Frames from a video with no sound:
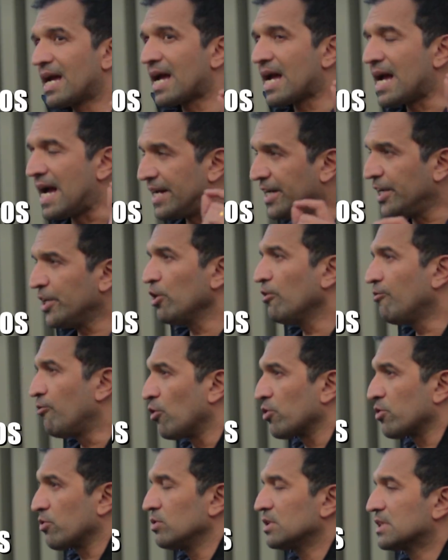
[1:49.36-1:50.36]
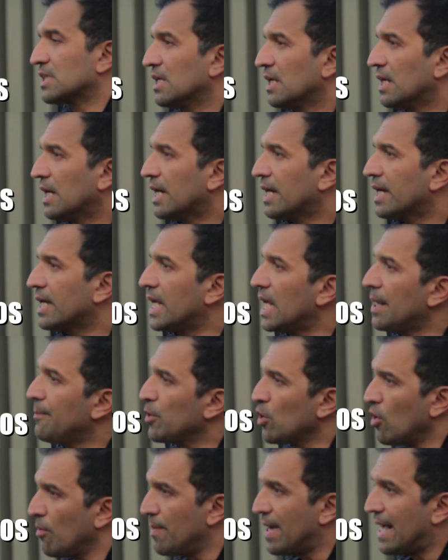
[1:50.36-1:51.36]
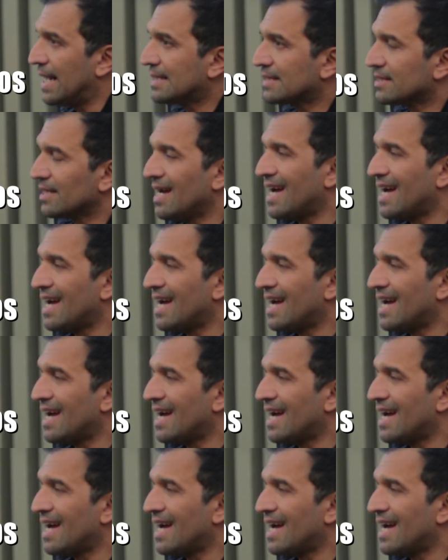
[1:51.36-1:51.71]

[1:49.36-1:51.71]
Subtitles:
Edit your photos, keep your best,